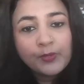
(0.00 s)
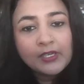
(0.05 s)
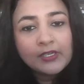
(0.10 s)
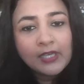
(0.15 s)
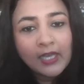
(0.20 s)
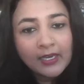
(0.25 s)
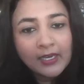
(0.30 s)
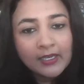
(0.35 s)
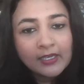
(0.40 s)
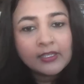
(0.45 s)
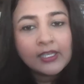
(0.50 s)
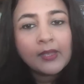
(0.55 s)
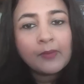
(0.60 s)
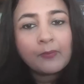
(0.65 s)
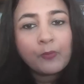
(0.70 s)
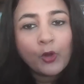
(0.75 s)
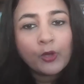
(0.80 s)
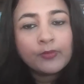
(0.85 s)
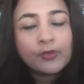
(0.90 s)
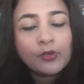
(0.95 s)
done and the
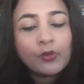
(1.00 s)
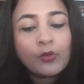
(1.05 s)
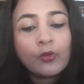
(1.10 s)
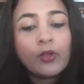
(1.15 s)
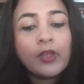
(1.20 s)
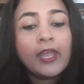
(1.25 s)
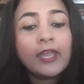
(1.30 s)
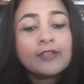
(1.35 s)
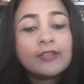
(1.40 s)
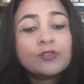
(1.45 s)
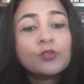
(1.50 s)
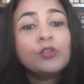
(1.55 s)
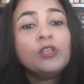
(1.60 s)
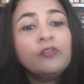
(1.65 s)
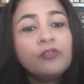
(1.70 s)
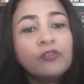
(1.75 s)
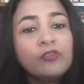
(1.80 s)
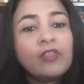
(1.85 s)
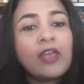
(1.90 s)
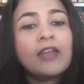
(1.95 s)
appointment go ahead. So
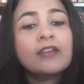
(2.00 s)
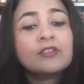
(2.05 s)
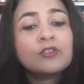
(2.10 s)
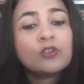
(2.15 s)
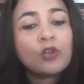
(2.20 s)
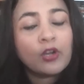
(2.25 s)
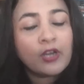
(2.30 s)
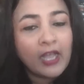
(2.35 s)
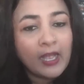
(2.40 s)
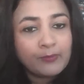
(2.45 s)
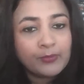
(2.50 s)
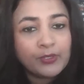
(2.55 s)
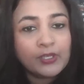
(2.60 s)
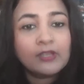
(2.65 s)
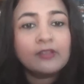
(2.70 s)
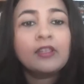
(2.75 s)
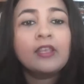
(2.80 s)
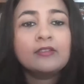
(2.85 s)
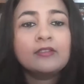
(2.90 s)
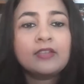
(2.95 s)
even that is not
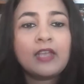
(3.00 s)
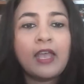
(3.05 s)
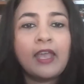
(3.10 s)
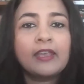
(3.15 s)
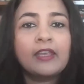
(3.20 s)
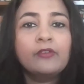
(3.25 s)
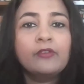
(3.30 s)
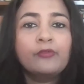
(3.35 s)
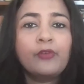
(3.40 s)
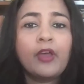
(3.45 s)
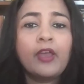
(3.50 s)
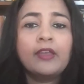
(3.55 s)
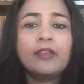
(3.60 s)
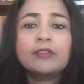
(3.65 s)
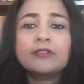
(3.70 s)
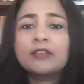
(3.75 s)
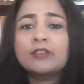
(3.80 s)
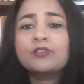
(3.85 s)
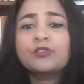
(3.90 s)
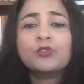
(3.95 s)
happening. Things are hanging fire,
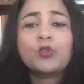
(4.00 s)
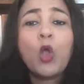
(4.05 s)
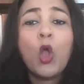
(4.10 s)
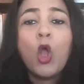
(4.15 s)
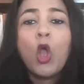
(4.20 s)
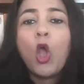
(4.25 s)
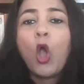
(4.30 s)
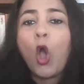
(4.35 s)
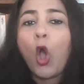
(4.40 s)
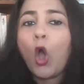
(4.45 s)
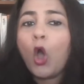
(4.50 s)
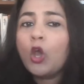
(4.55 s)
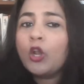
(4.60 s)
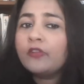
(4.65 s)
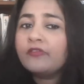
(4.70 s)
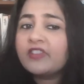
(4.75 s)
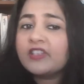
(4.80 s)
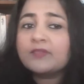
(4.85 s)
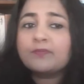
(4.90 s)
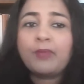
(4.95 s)
etc. So all
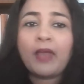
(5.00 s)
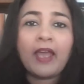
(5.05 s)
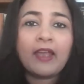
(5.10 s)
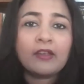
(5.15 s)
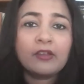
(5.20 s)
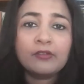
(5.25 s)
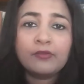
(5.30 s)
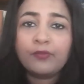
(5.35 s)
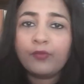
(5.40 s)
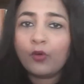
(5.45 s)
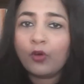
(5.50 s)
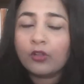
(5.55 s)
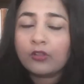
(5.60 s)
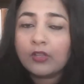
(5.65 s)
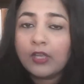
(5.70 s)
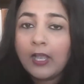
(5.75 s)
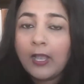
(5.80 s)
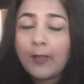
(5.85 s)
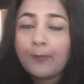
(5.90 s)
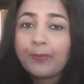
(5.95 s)
of this back and forth
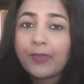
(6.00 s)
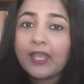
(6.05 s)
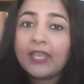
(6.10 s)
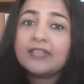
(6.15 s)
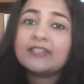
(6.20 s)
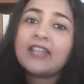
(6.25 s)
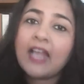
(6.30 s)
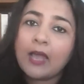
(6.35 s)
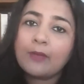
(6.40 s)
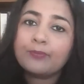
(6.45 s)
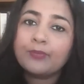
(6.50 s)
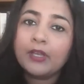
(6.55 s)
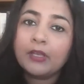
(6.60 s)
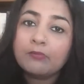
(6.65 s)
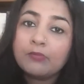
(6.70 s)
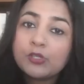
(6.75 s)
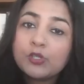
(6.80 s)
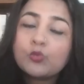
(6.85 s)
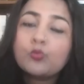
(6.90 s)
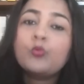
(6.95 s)
is happening
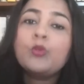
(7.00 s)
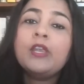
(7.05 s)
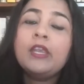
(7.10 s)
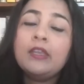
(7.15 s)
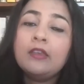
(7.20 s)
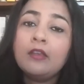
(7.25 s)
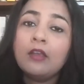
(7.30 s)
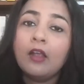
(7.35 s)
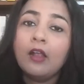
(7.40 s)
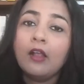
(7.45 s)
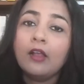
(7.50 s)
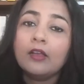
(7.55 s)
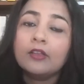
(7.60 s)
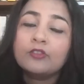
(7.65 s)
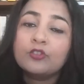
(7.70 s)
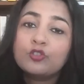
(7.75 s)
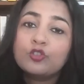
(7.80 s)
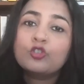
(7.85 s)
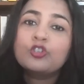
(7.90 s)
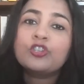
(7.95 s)
between
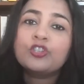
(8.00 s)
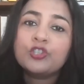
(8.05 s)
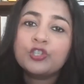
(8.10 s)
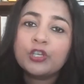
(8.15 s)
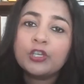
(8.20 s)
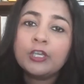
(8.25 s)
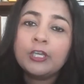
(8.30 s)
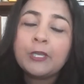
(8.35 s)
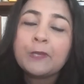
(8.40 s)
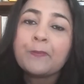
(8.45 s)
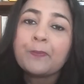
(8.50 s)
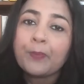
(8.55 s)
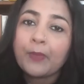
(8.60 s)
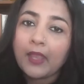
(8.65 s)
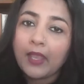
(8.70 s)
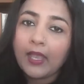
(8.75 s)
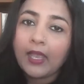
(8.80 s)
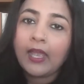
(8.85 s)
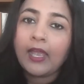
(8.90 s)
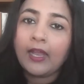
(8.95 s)
the judiciary
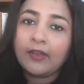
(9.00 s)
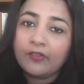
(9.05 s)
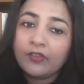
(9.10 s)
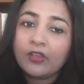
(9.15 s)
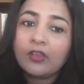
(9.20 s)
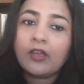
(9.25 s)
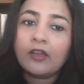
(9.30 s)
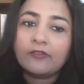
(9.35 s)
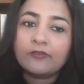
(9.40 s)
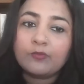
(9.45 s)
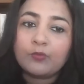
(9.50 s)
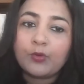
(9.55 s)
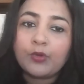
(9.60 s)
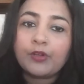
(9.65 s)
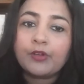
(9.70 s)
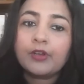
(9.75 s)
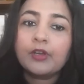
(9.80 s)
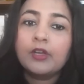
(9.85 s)
and the government.